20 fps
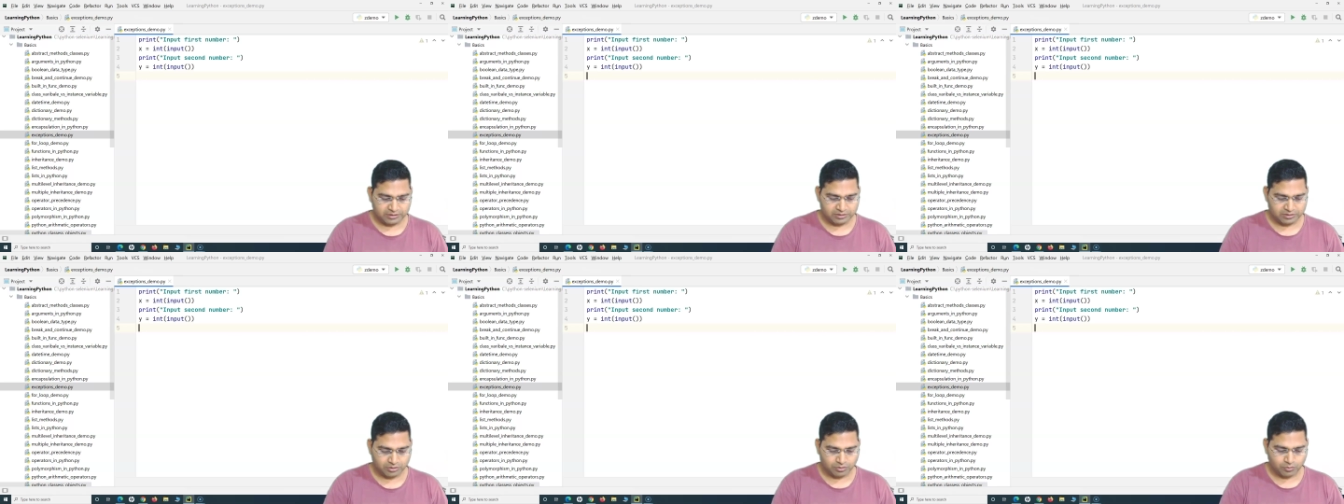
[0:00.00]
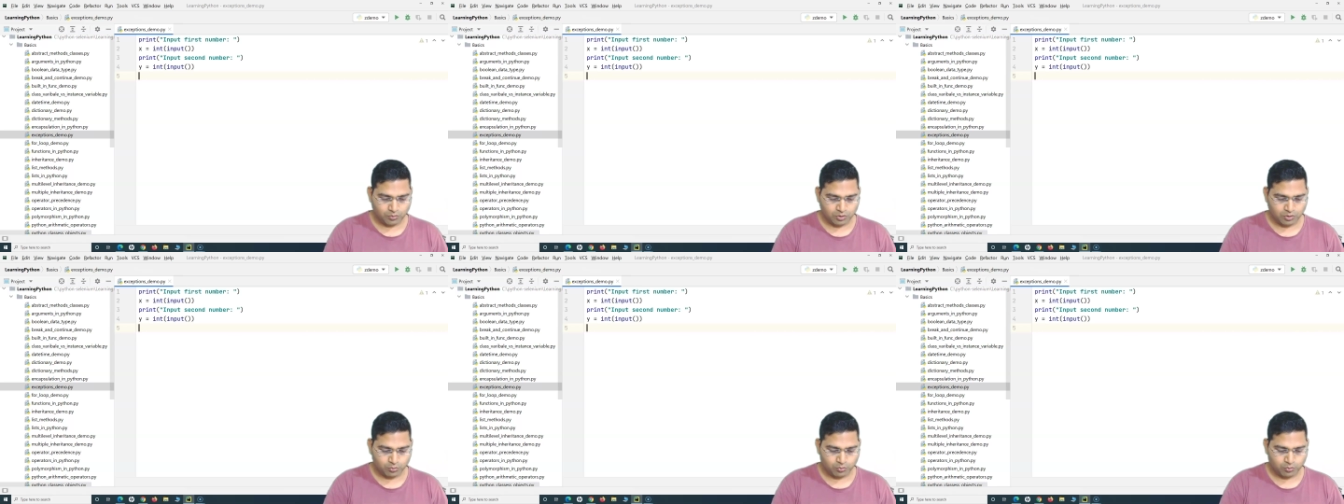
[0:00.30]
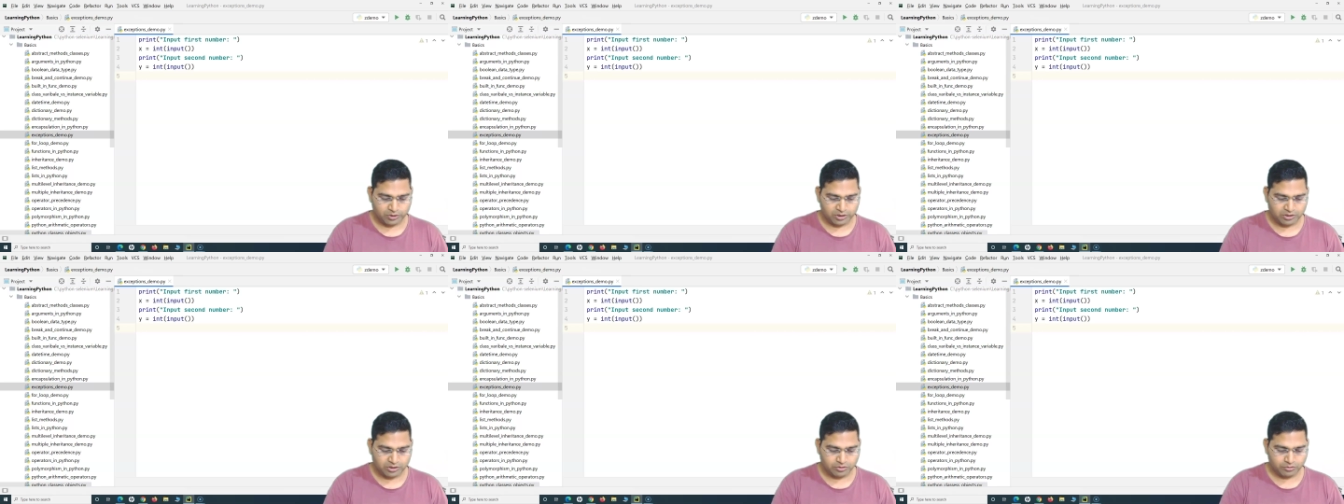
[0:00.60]
so what
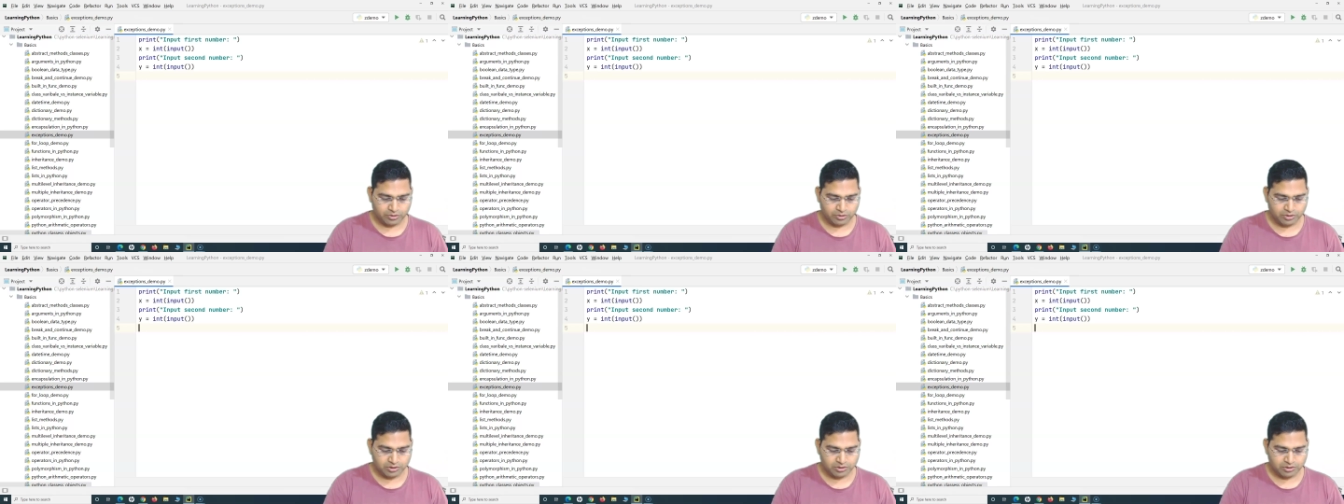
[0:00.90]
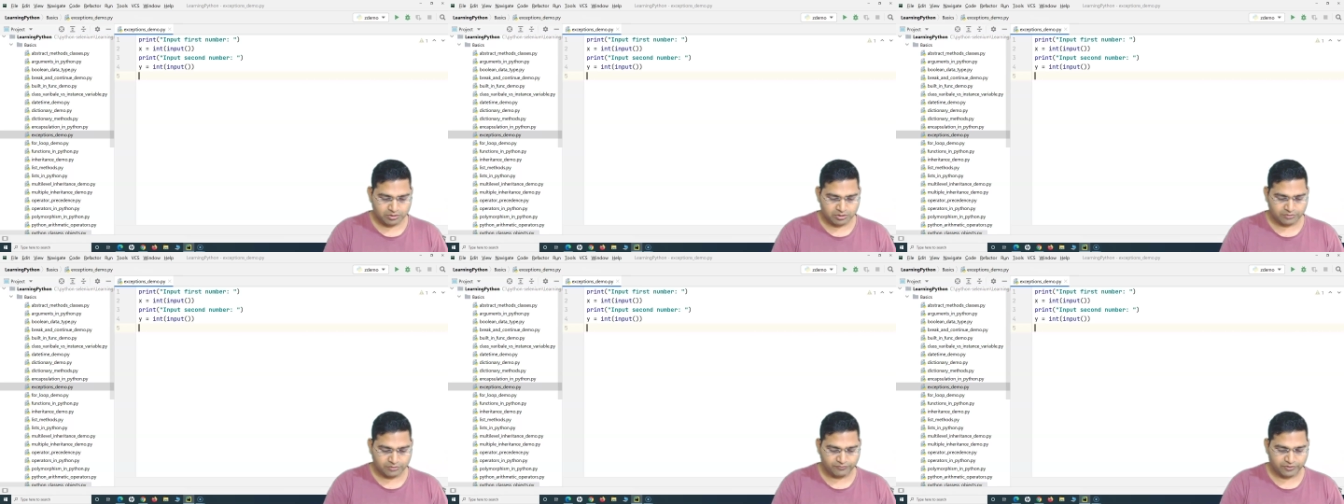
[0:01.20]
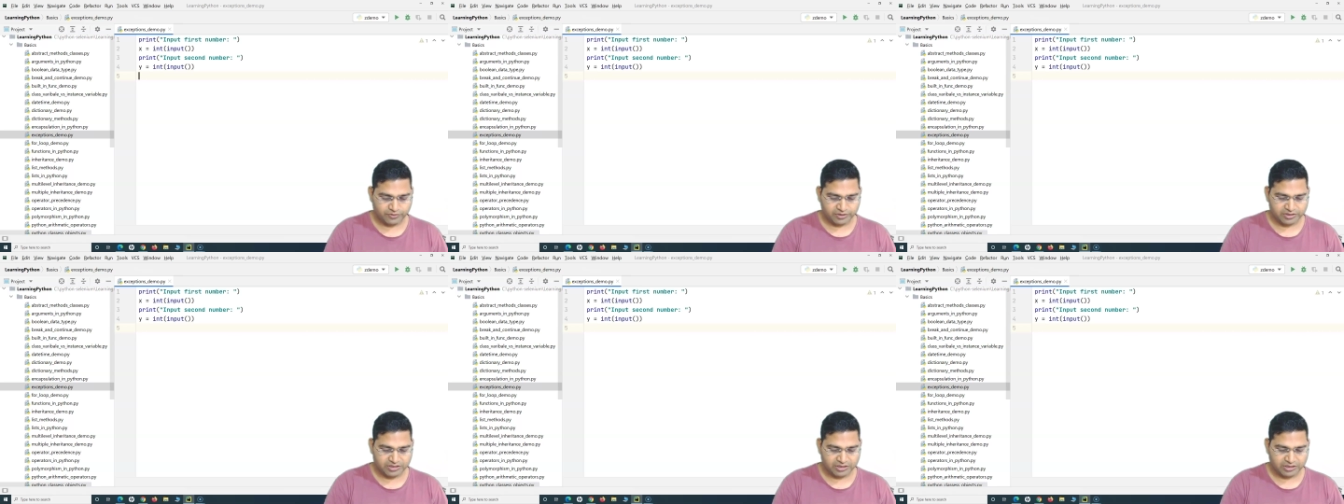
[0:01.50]
we'll do is, say
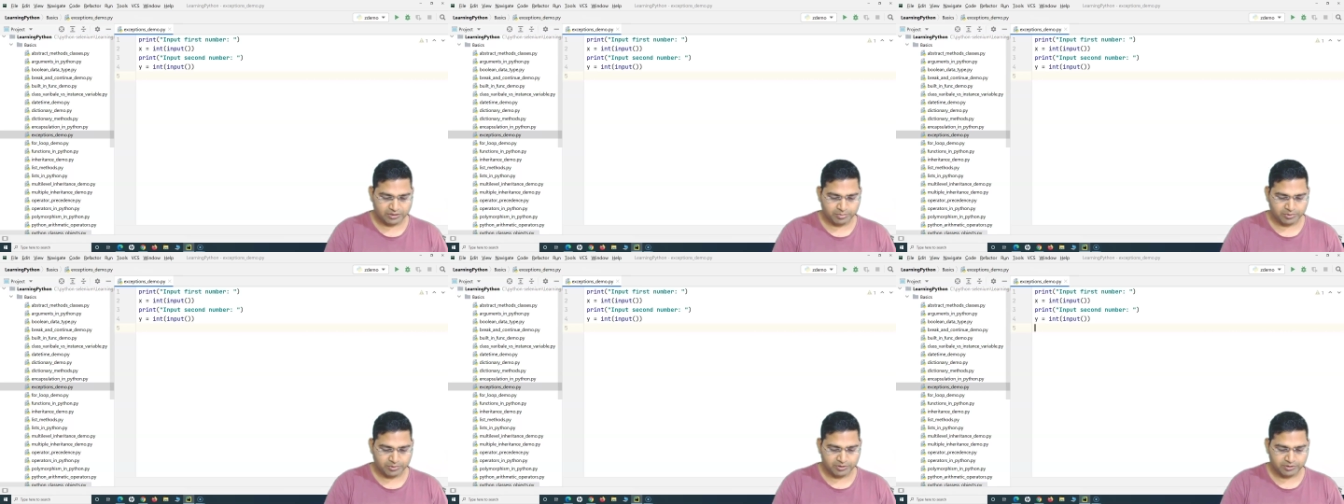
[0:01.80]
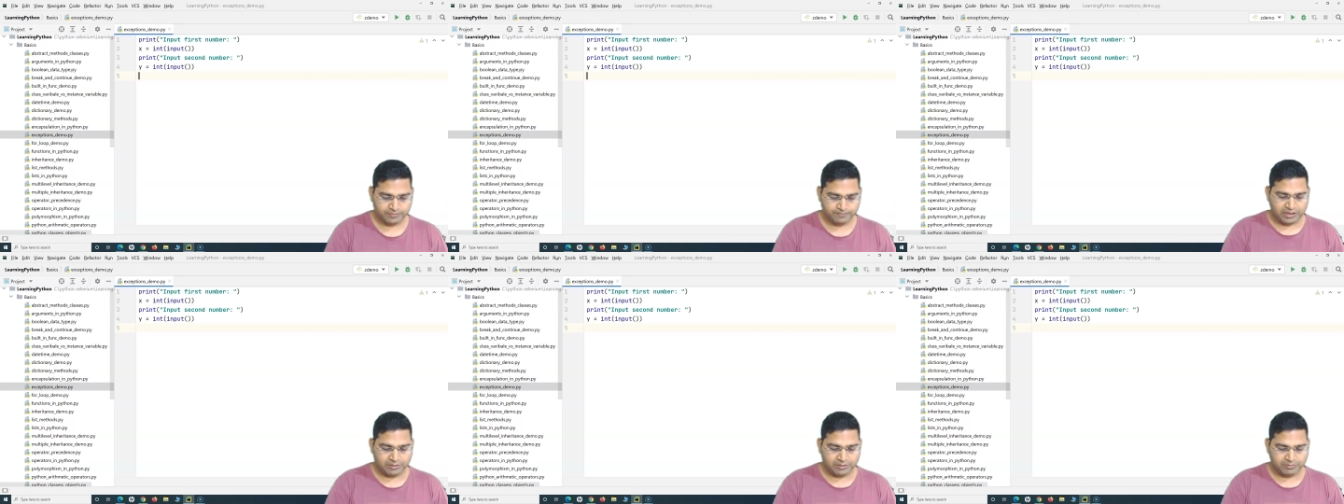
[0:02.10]
for example,